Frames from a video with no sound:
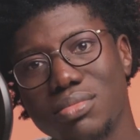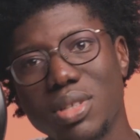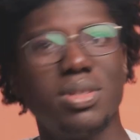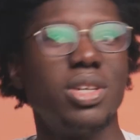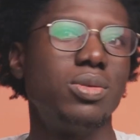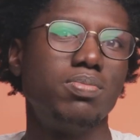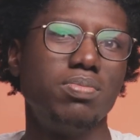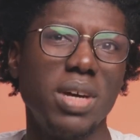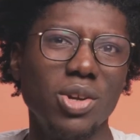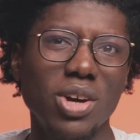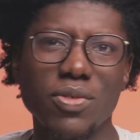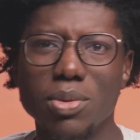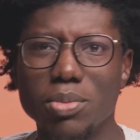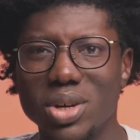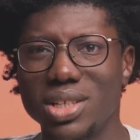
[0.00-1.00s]
They might not
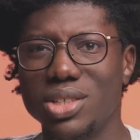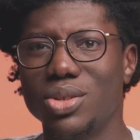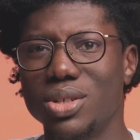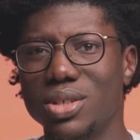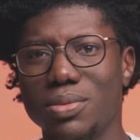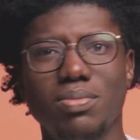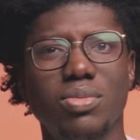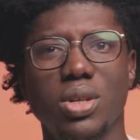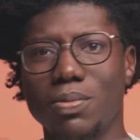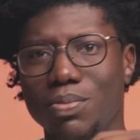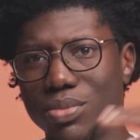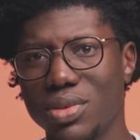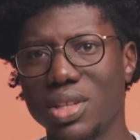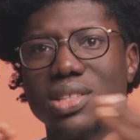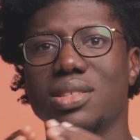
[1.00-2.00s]
have a monitor, but
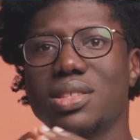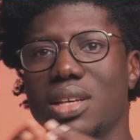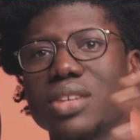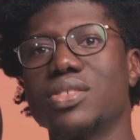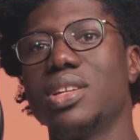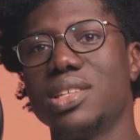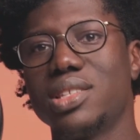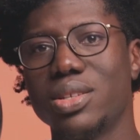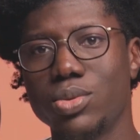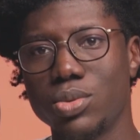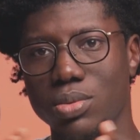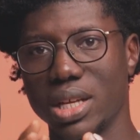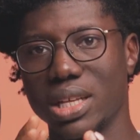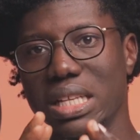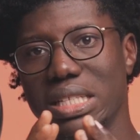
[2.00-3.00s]
it's actually still
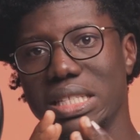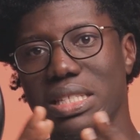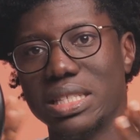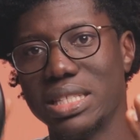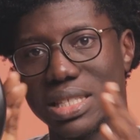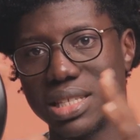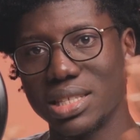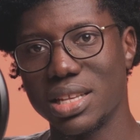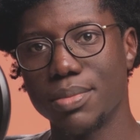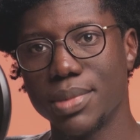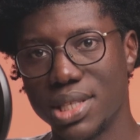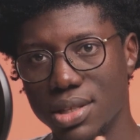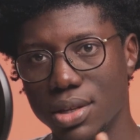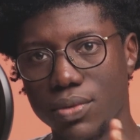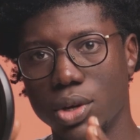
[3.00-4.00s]
like a system
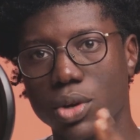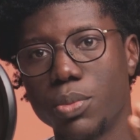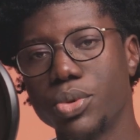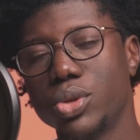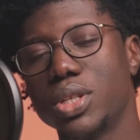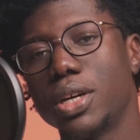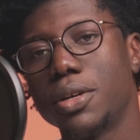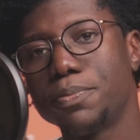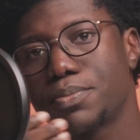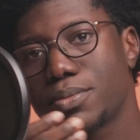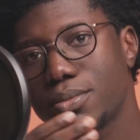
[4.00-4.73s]
itself, a computer.